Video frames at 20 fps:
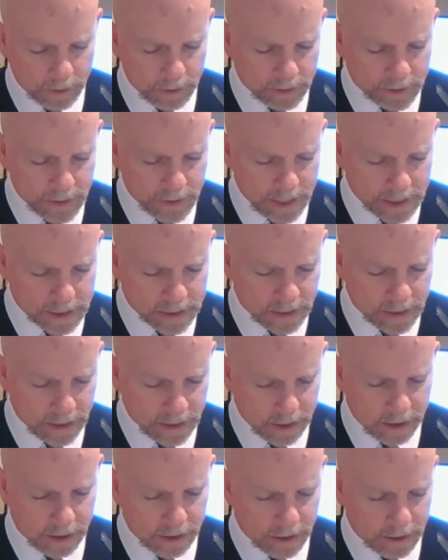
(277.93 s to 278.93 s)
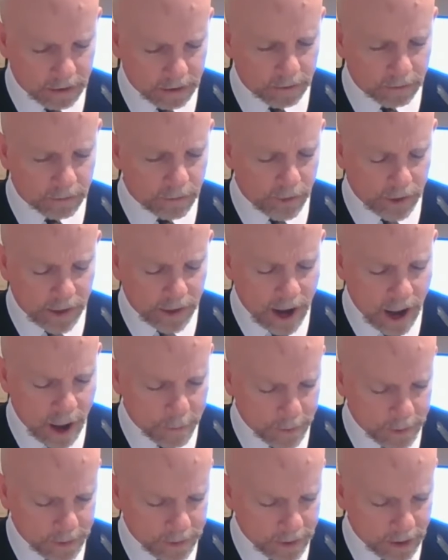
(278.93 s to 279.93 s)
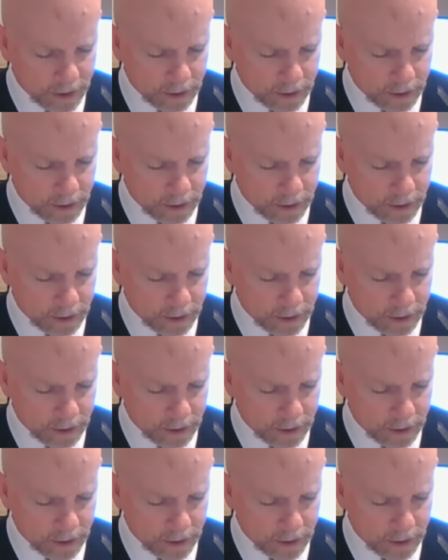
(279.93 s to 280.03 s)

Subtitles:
that is a very common